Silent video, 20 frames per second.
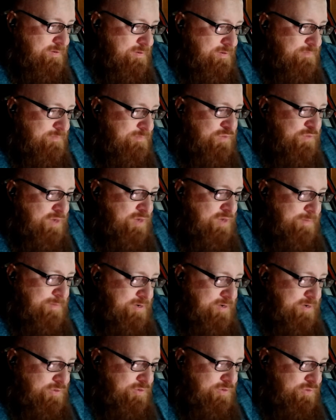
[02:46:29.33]
So I'm going
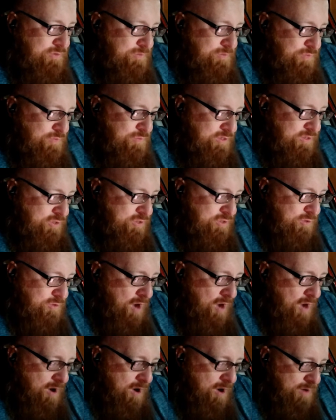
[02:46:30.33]
to do some research. Oh,
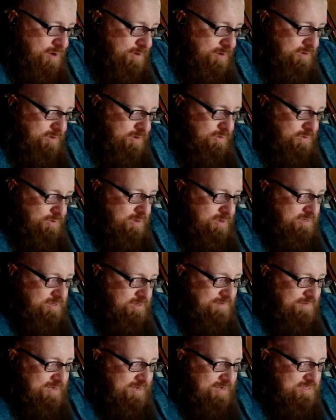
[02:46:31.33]
I know what I'll do. I'll see if I
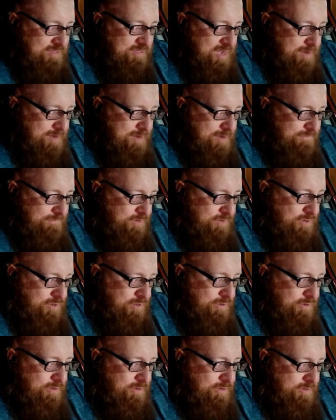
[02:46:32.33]
can sign up for
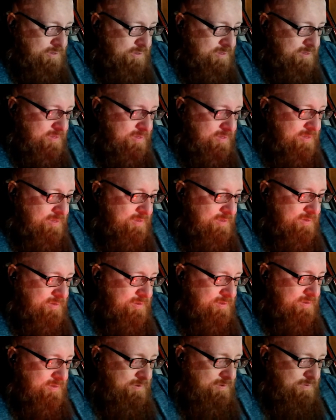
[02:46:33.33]
Curial
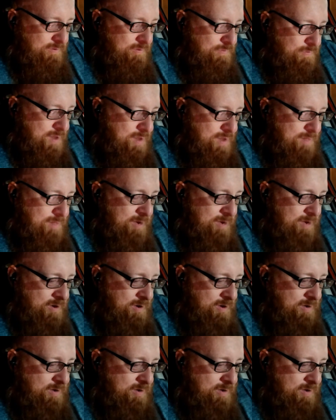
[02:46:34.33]
while I'm here.